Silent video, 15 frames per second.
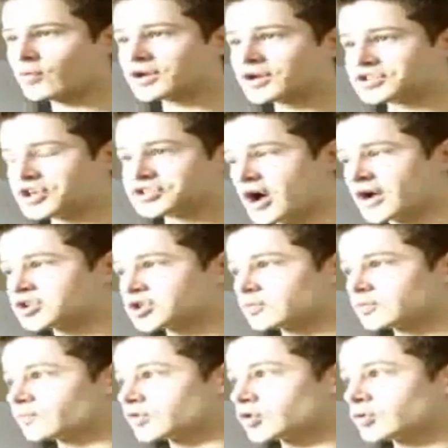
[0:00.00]
Why would a dot
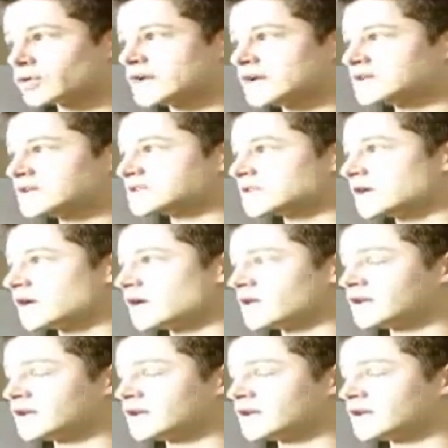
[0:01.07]
create